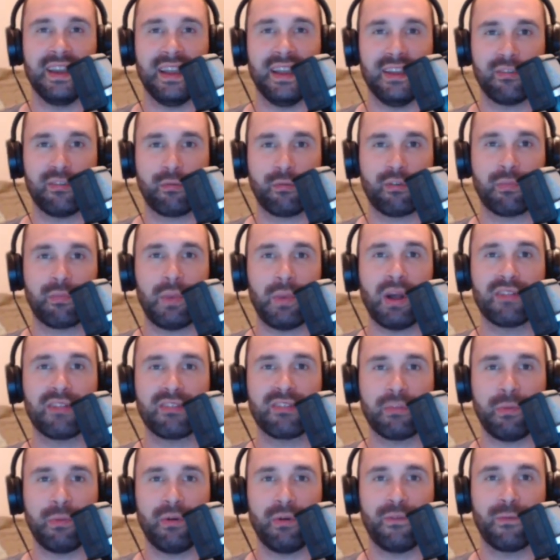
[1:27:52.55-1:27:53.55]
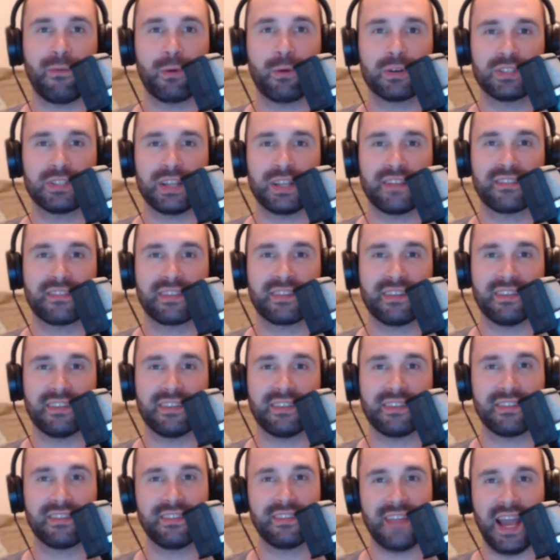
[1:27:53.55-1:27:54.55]
is responsible for
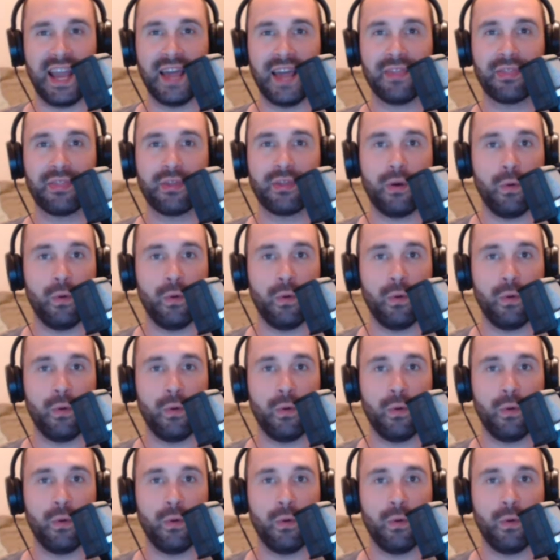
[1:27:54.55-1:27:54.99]
Jessica's death,